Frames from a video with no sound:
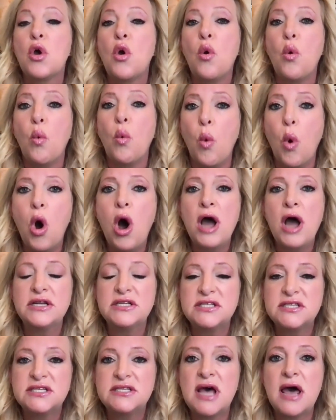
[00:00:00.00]

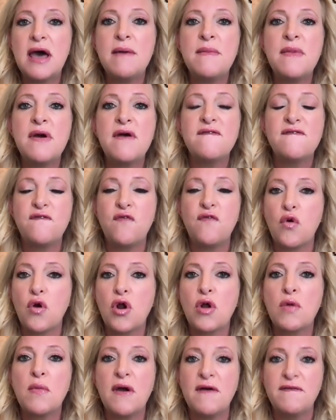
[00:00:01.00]
want some
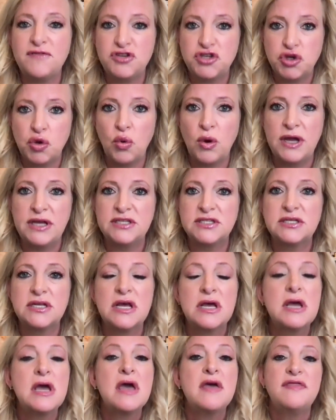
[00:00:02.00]
form of choice.
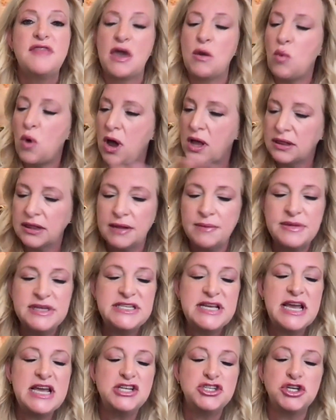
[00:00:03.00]
They want
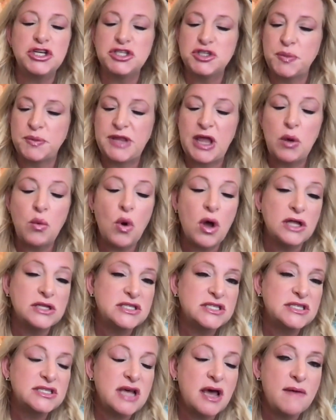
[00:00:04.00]
limitations, they want
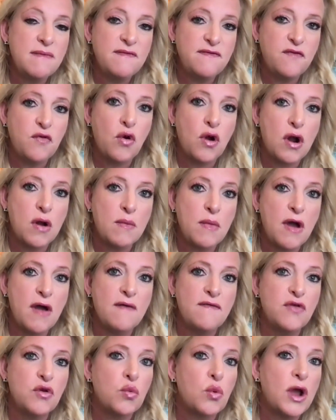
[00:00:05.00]
some form
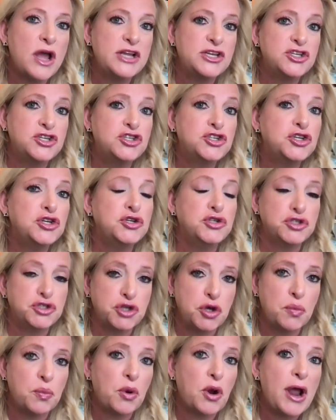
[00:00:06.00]
of the right to choose.
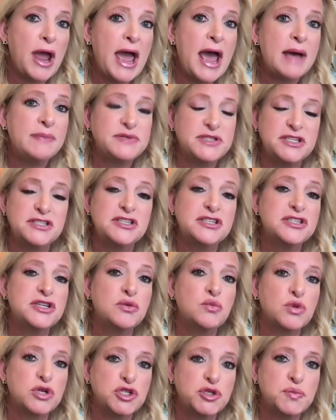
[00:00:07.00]
So perhaps this is
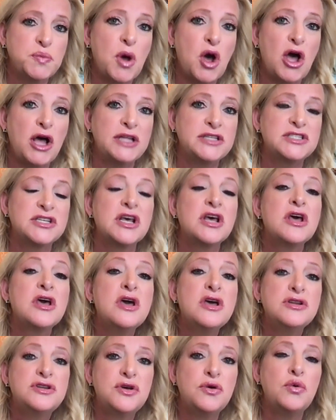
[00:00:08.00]
in response
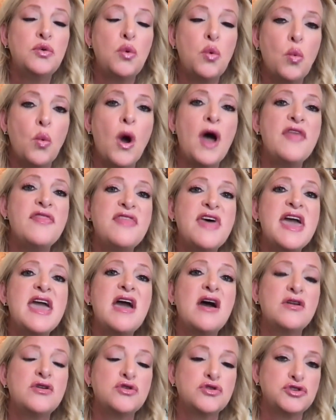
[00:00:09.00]
to what they
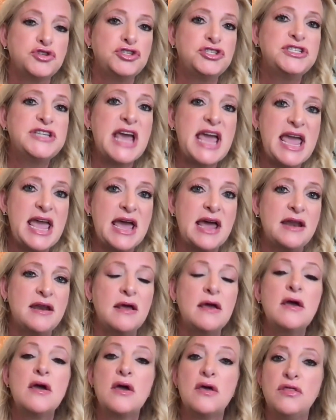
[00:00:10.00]

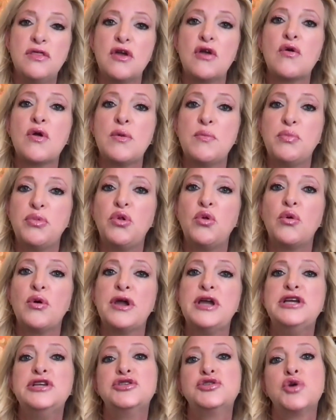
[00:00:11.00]
understand their
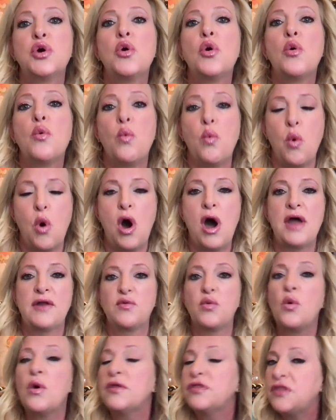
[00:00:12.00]
employees want,
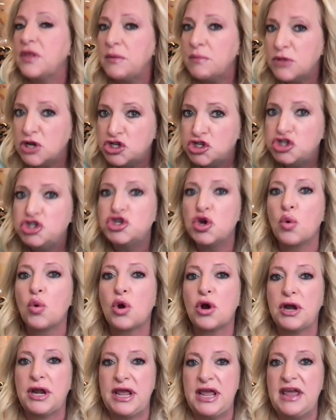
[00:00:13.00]
what the
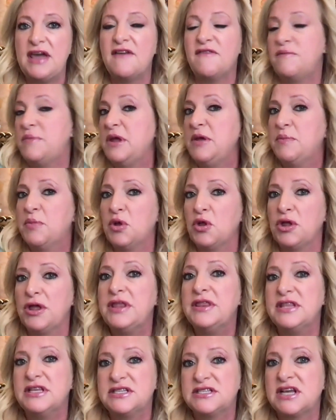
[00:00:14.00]
majority of people
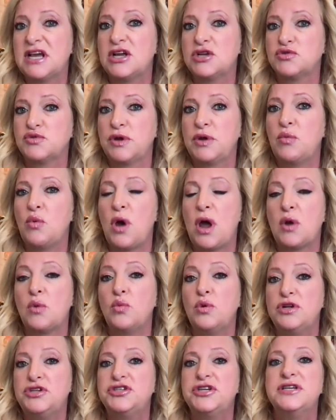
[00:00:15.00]
in this country want,
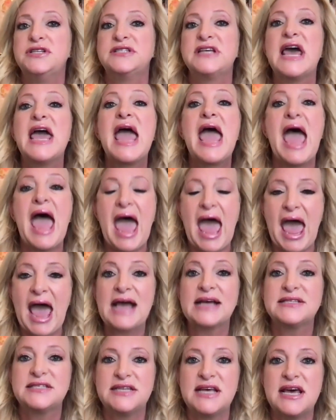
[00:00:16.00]
which is
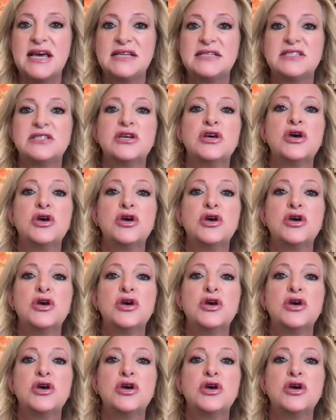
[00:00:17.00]
access